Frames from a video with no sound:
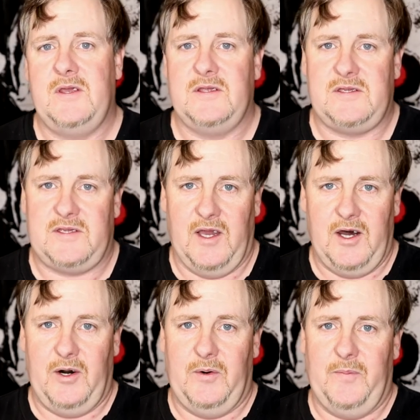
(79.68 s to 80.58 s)

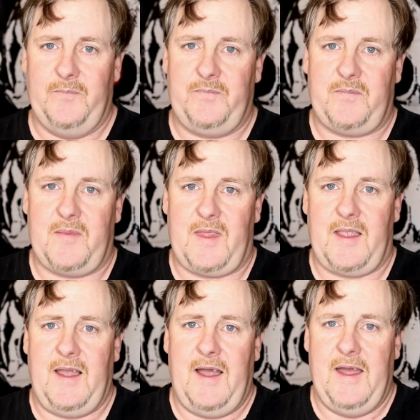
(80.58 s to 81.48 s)
So,
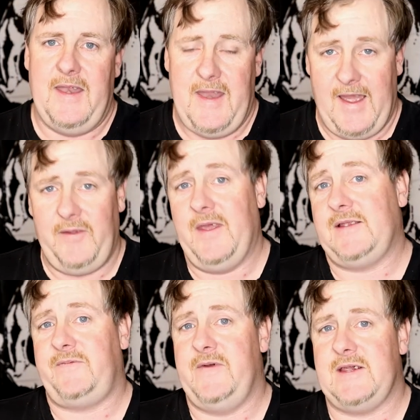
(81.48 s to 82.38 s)
now
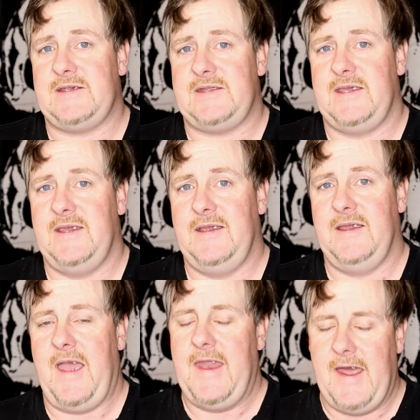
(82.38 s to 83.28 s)
that's fixed,
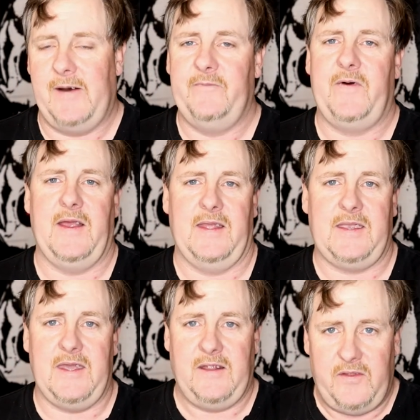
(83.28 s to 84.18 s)
and now I'm finally
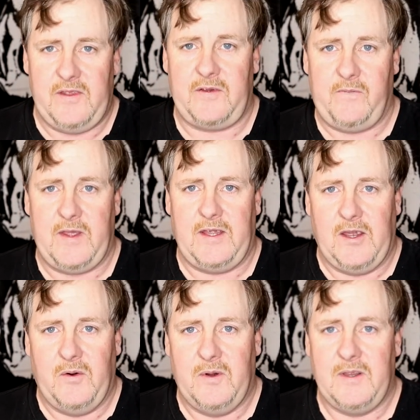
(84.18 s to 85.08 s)
getting this
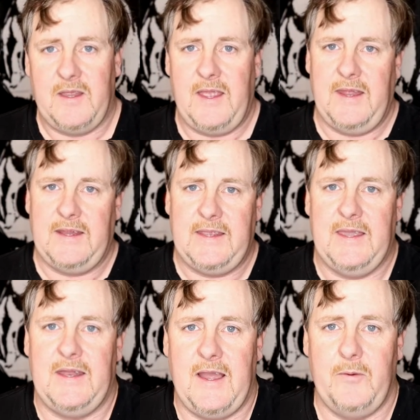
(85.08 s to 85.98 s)
video. And
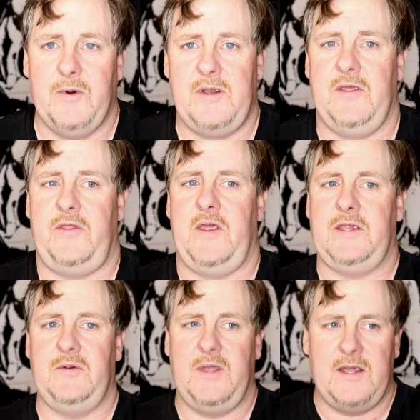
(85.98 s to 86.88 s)
again, I wanted to
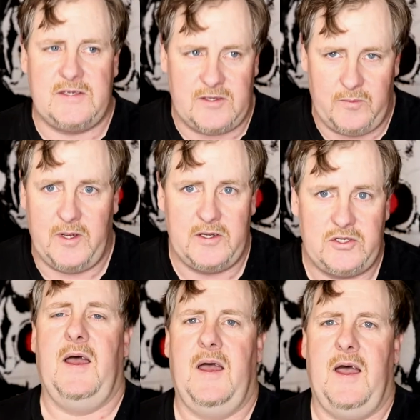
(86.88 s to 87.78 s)
thank you guys so
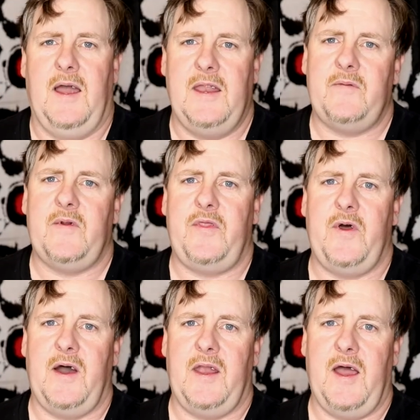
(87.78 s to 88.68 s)
much. I never
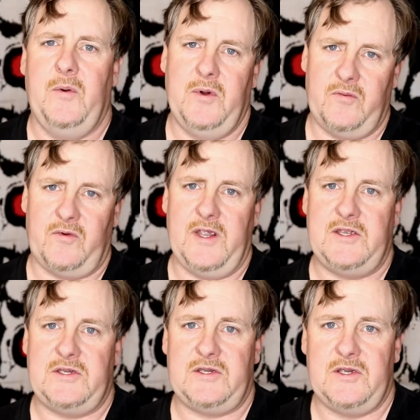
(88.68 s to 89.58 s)
thought I would
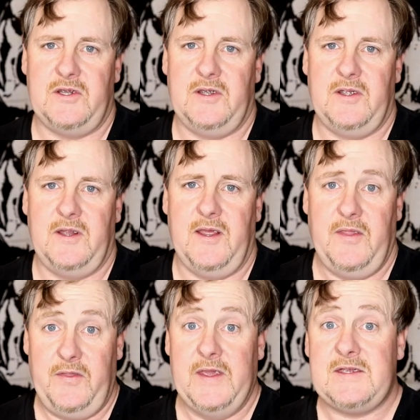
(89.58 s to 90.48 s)
reach
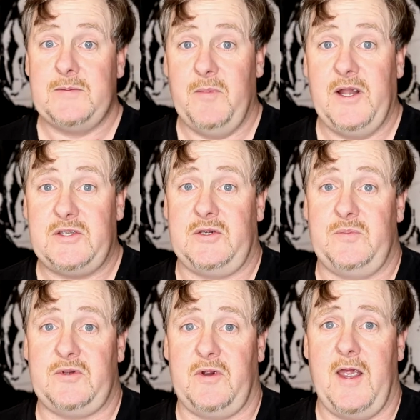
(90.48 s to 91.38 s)
this much
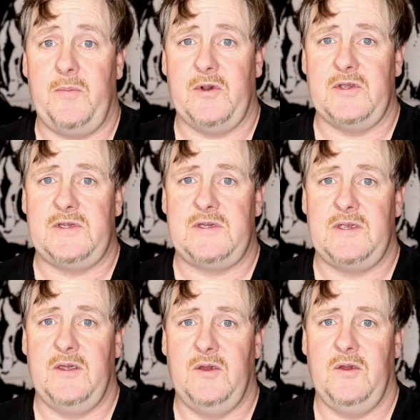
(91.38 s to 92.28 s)
subscribers